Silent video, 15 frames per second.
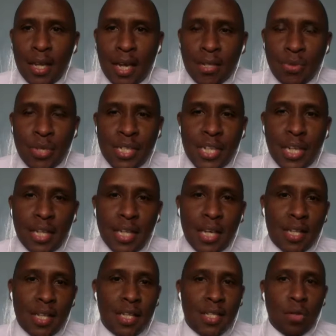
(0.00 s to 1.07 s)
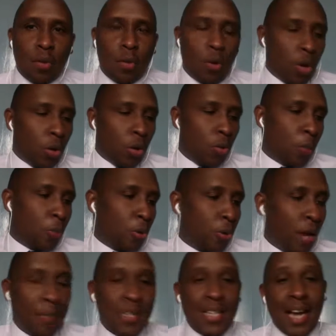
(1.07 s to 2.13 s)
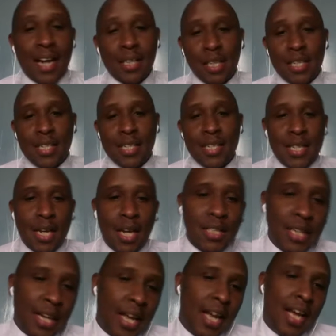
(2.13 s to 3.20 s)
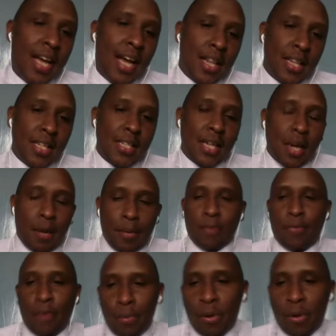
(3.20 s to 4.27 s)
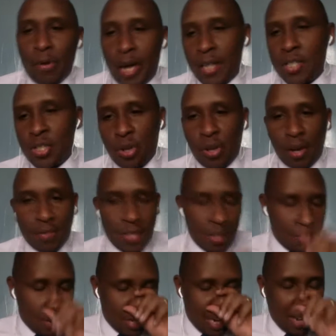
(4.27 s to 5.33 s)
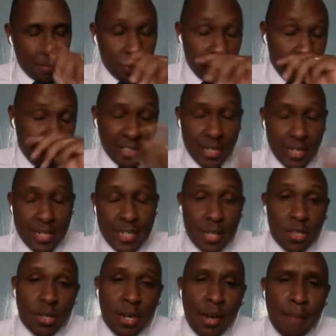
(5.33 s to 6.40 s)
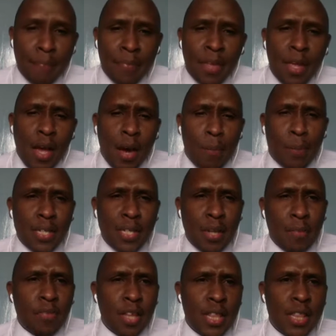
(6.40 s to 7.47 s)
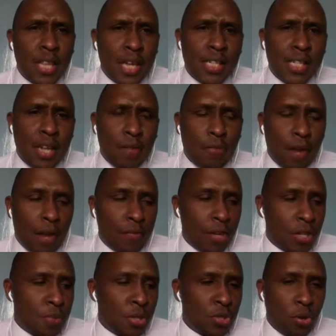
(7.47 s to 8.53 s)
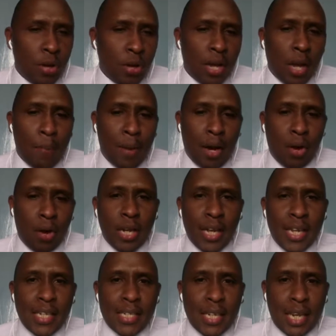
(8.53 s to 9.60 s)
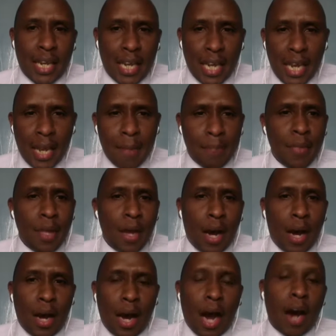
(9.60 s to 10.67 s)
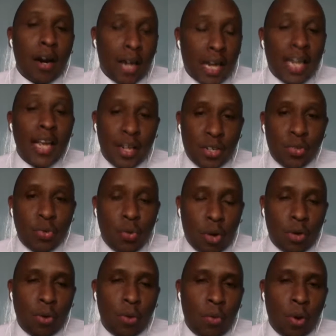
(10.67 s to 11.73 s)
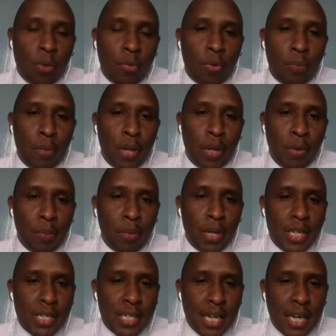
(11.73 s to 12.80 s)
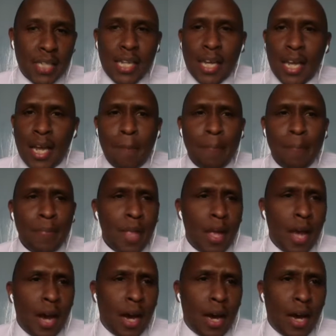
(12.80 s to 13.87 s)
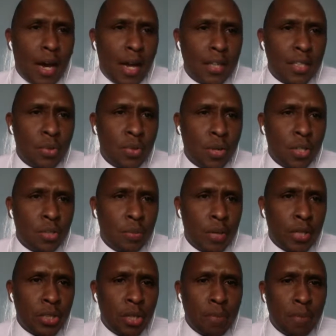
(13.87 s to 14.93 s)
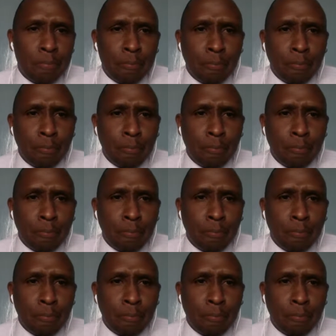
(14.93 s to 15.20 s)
as we said, the Centonomy 101 program is actually starting this coming February, and so you have some time to register today. But some of the things that Flavia has been talking about is key, are key to what we've been discussing here. I just wanted to mention,